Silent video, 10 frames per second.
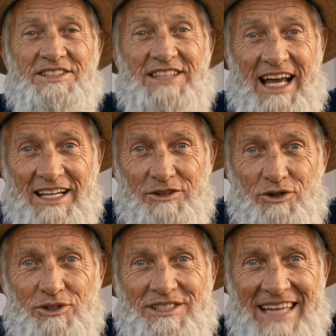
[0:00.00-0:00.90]
its
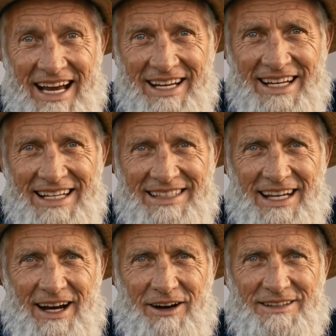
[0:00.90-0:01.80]
tiny root dangling
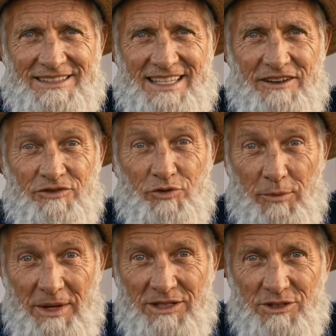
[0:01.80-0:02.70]
in the air instead of
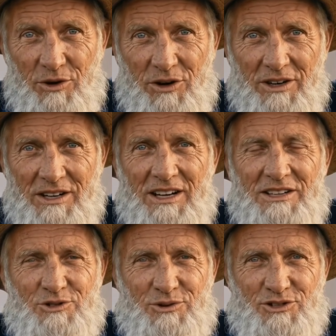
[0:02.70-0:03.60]
gripping the soil,
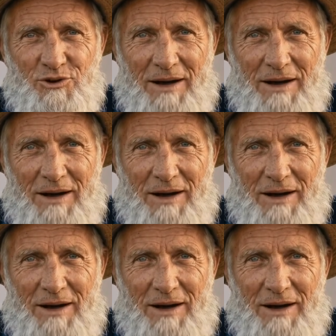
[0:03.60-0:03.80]
so it